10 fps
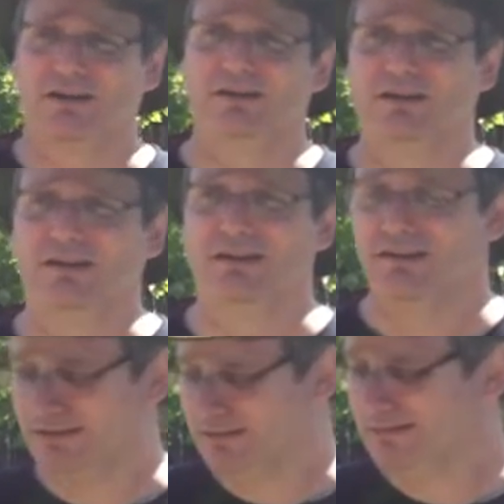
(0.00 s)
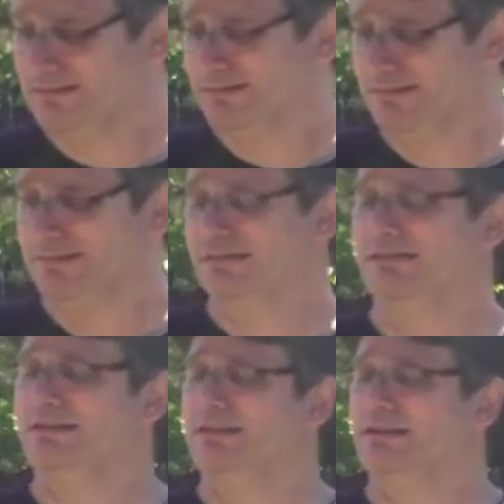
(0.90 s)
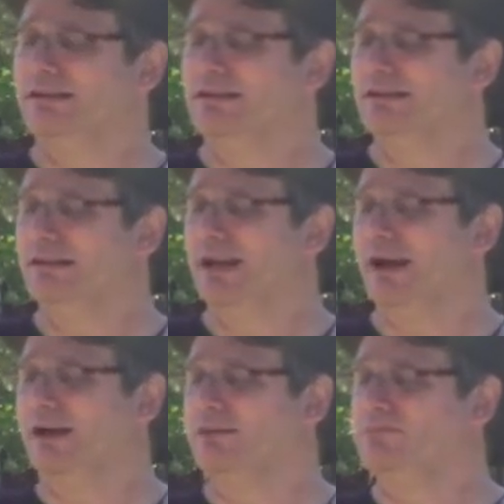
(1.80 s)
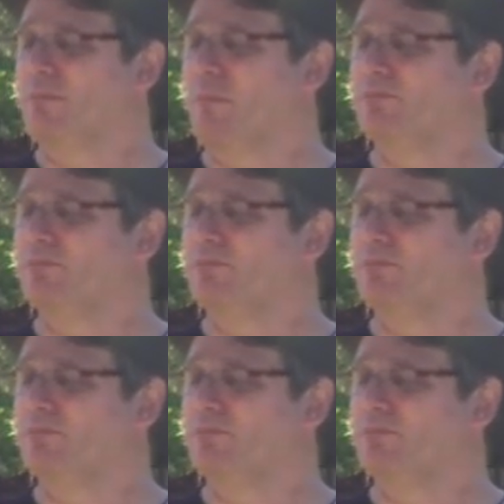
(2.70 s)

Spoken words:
No one is speaking in this clip.